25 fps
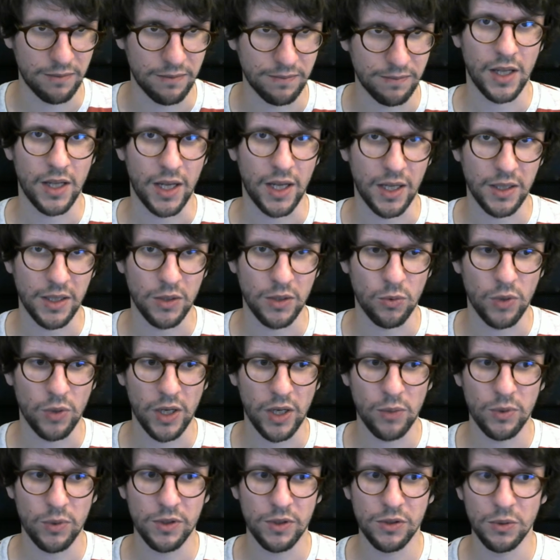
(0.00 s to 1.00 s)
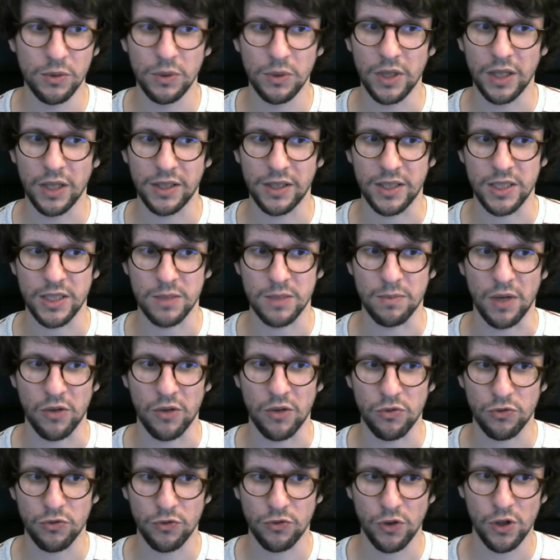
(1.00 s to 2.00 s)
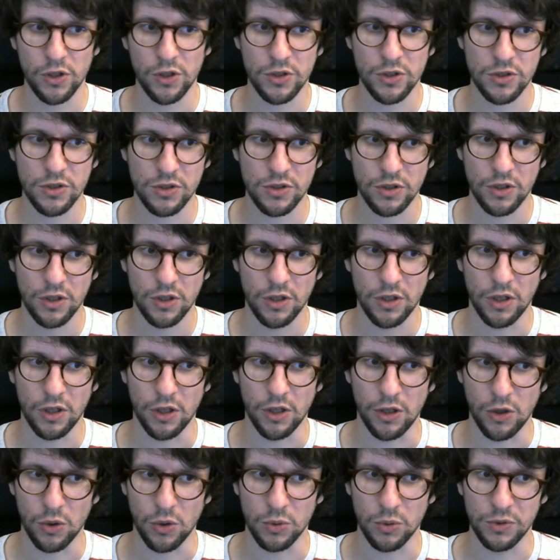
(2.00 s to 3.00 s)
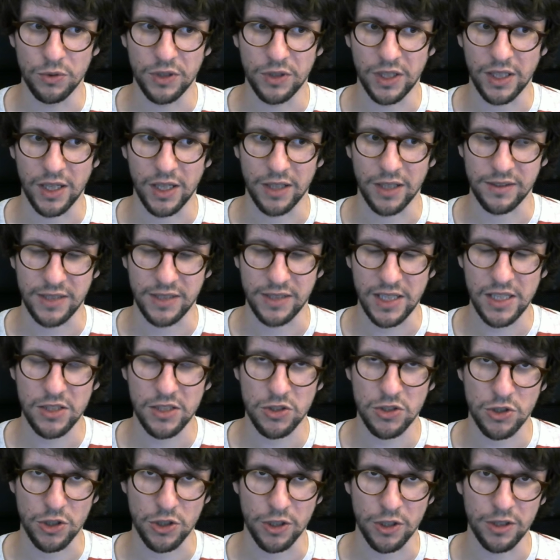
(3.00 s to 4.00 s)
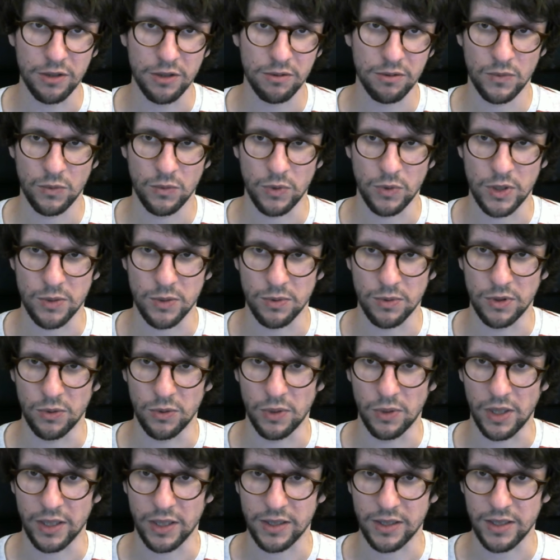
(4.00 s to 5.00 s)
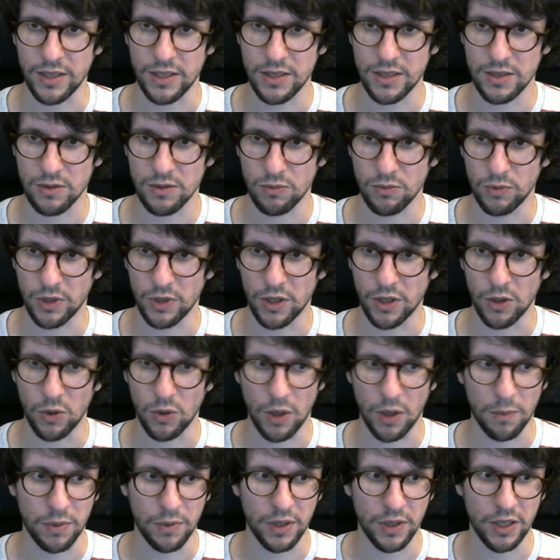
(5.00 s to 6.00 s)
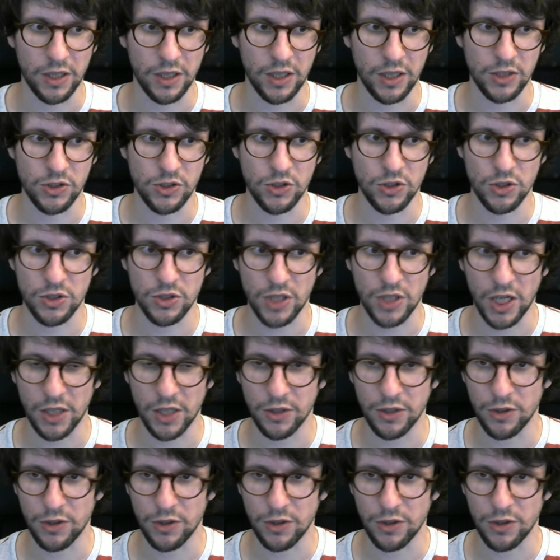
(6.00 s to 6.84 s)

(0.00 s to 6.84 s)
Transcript: And the way we do that is by first loading a texture, which we do like this. We go up here and just under